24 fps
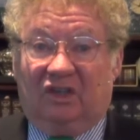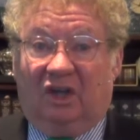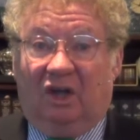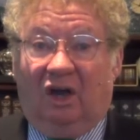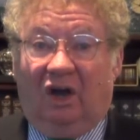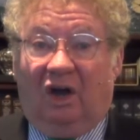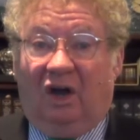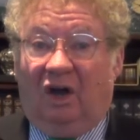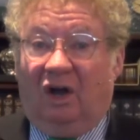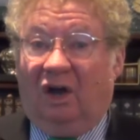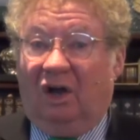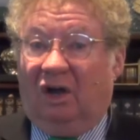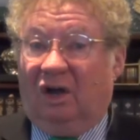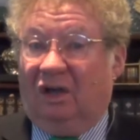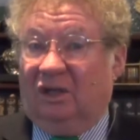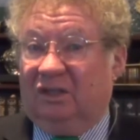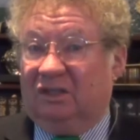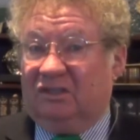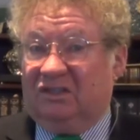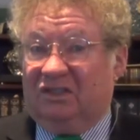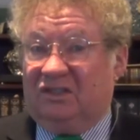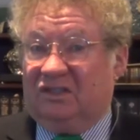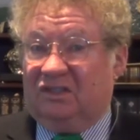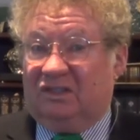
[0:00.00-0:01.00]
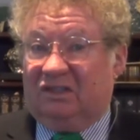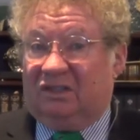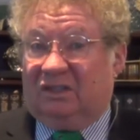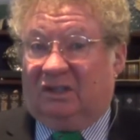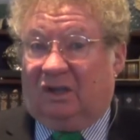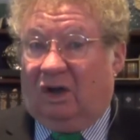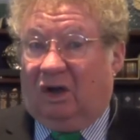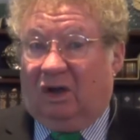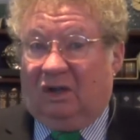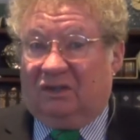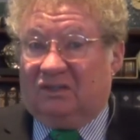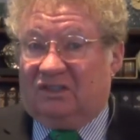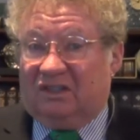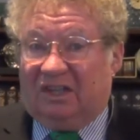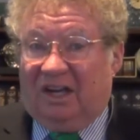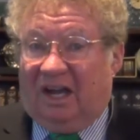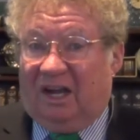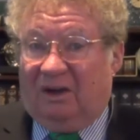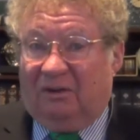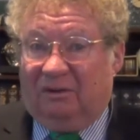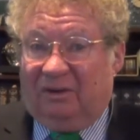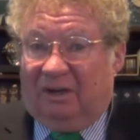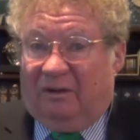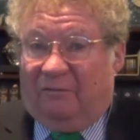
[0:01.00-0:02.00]
calls, calls
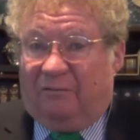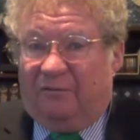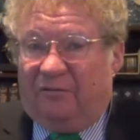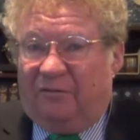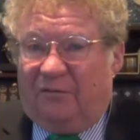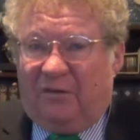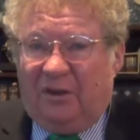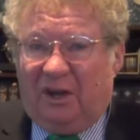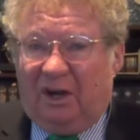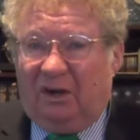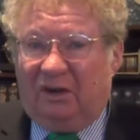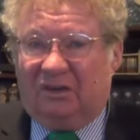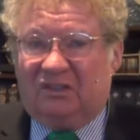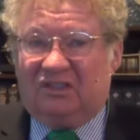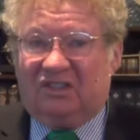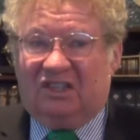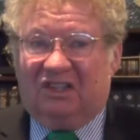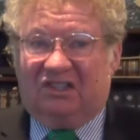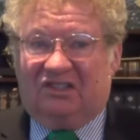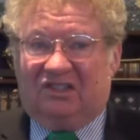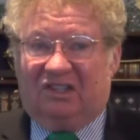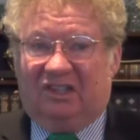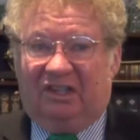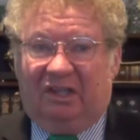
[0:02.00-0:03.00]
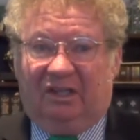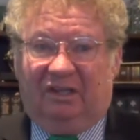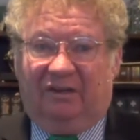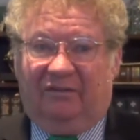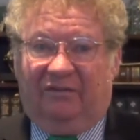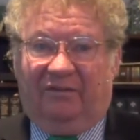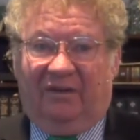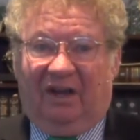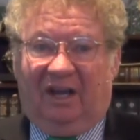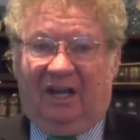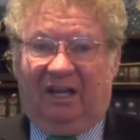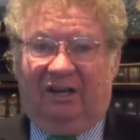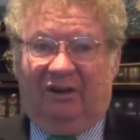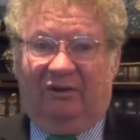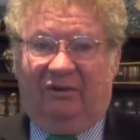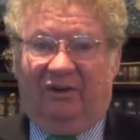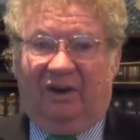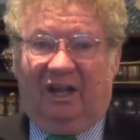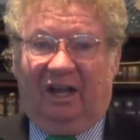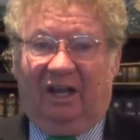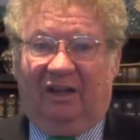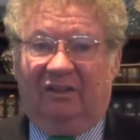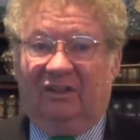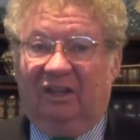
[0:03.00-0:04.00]
down the fierceness of the divine
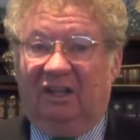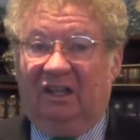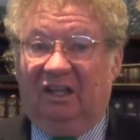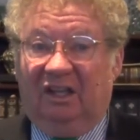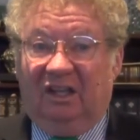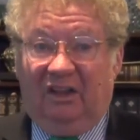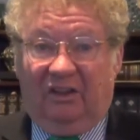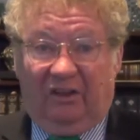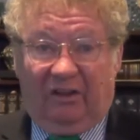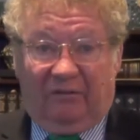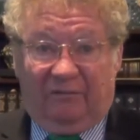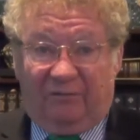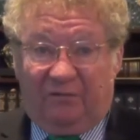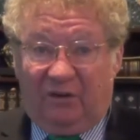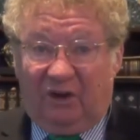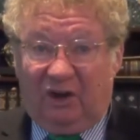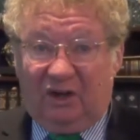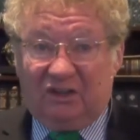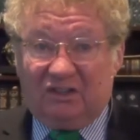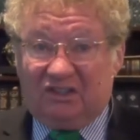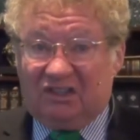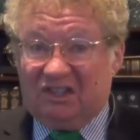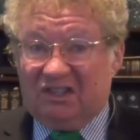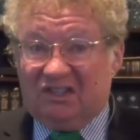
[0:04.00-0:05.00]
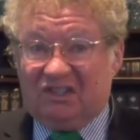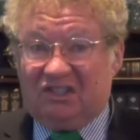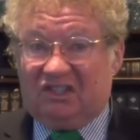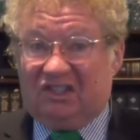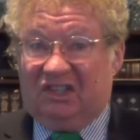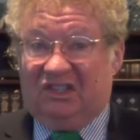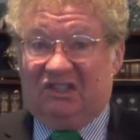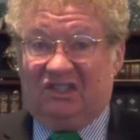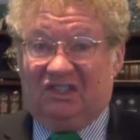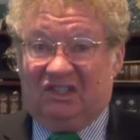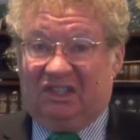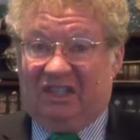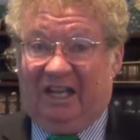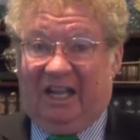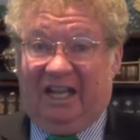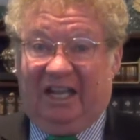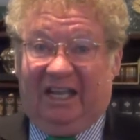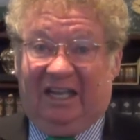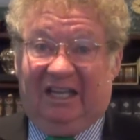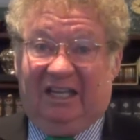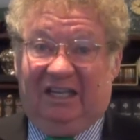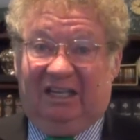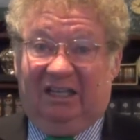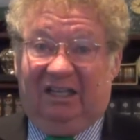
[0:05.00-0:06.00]
wrath. The first is
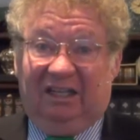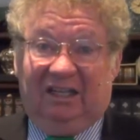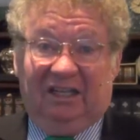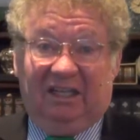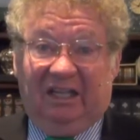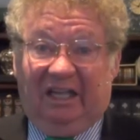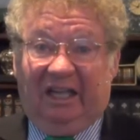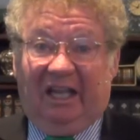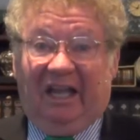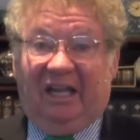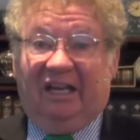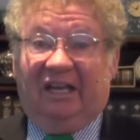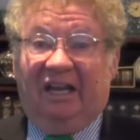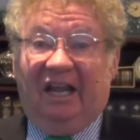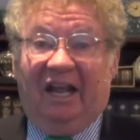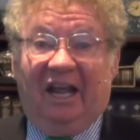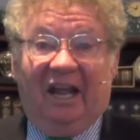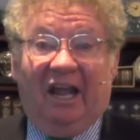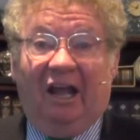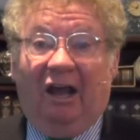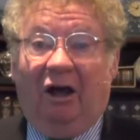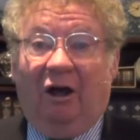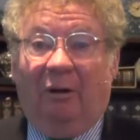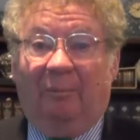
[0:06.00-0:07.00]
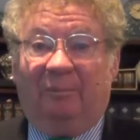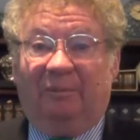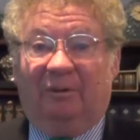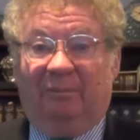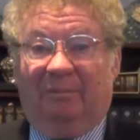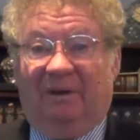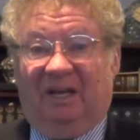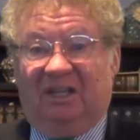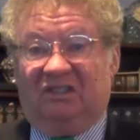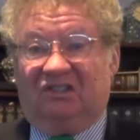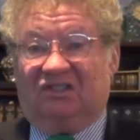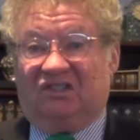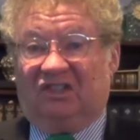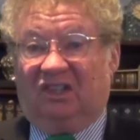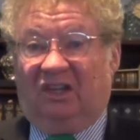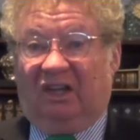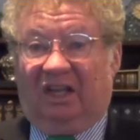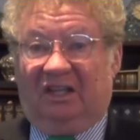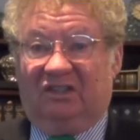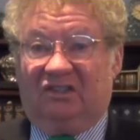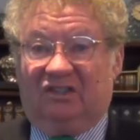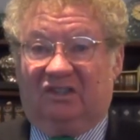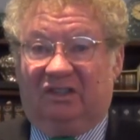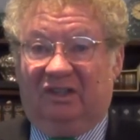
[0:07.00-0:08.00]
sustained and helped by
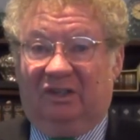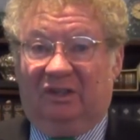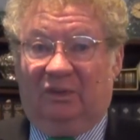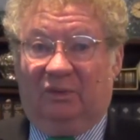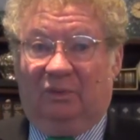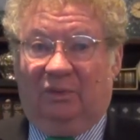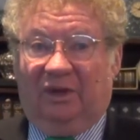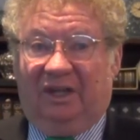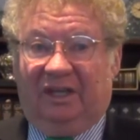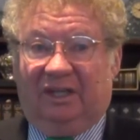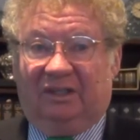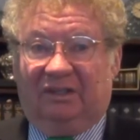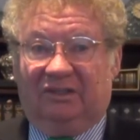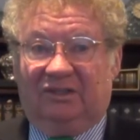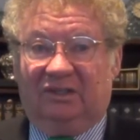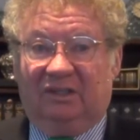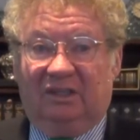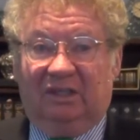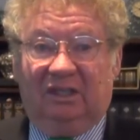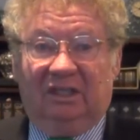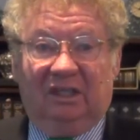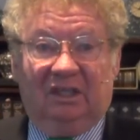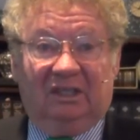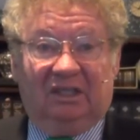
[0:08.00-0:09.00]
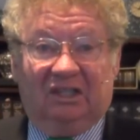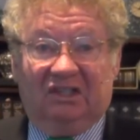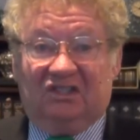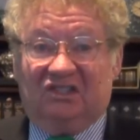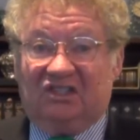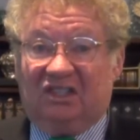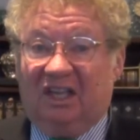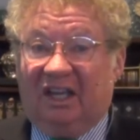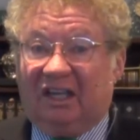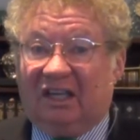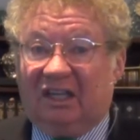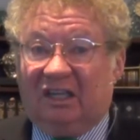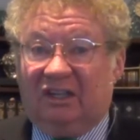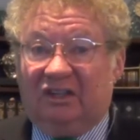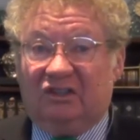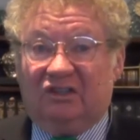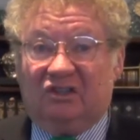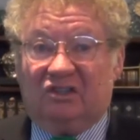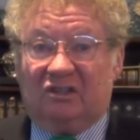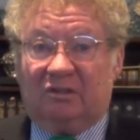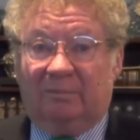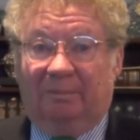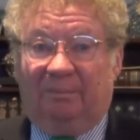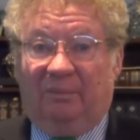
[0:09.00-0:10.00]
celestial wings. The second is
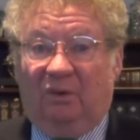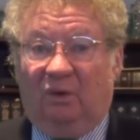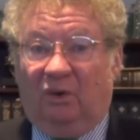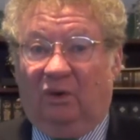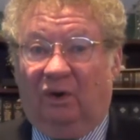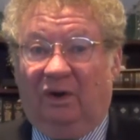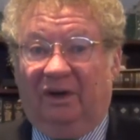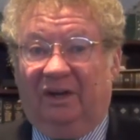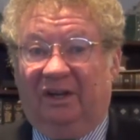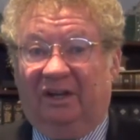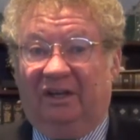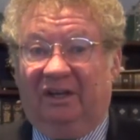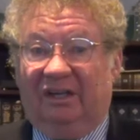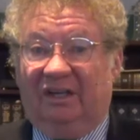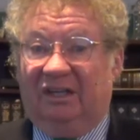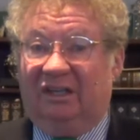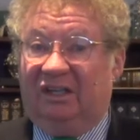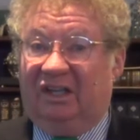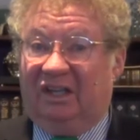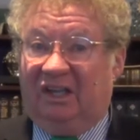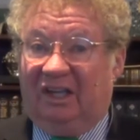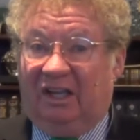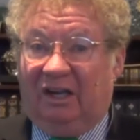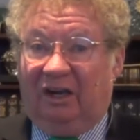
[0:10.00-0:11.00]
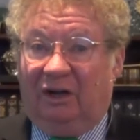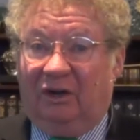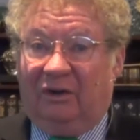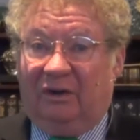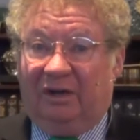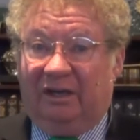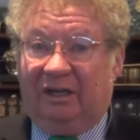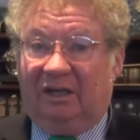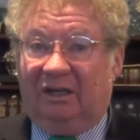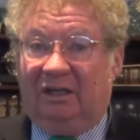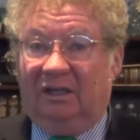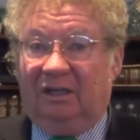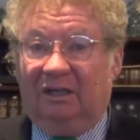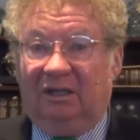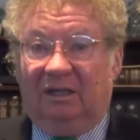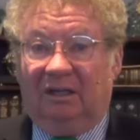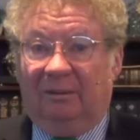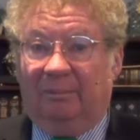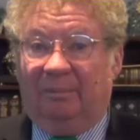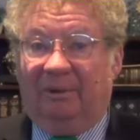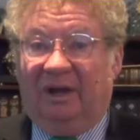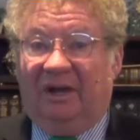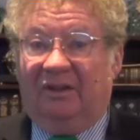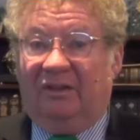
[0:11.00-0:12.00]
supported and carried
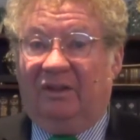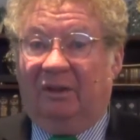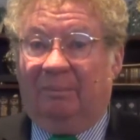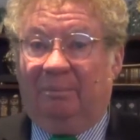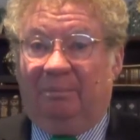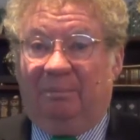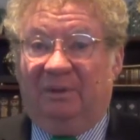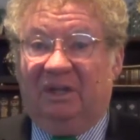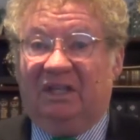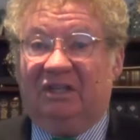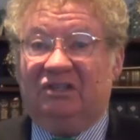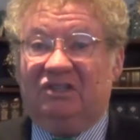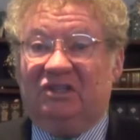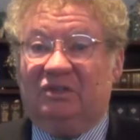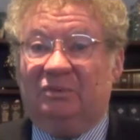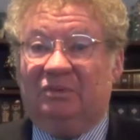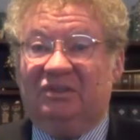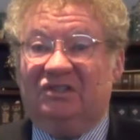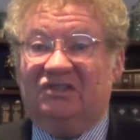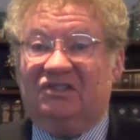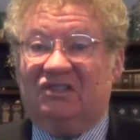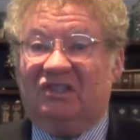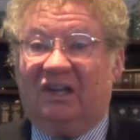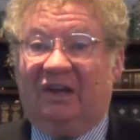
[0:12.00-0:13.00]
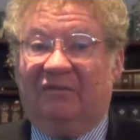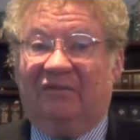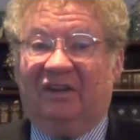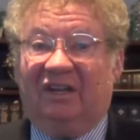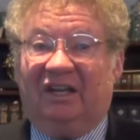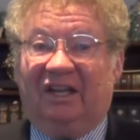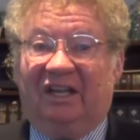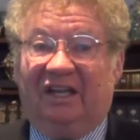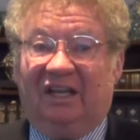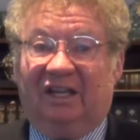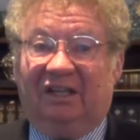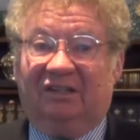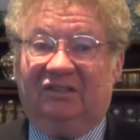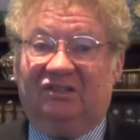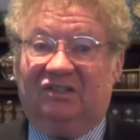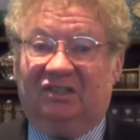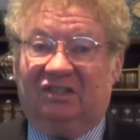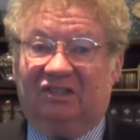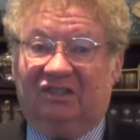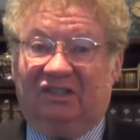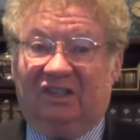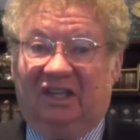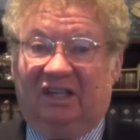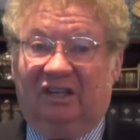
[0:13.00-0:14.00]
by the beast with seven heads
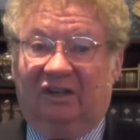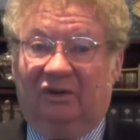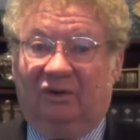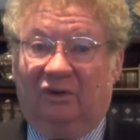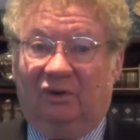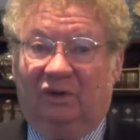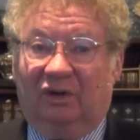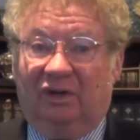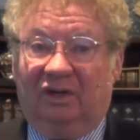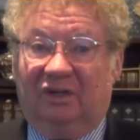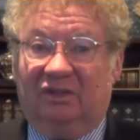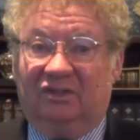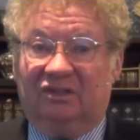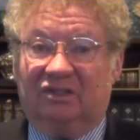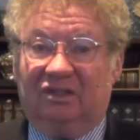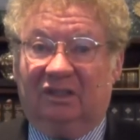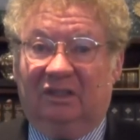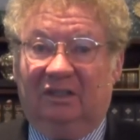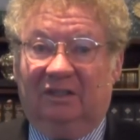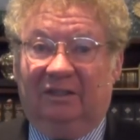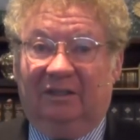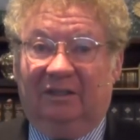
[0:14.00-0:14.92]
and ten horns.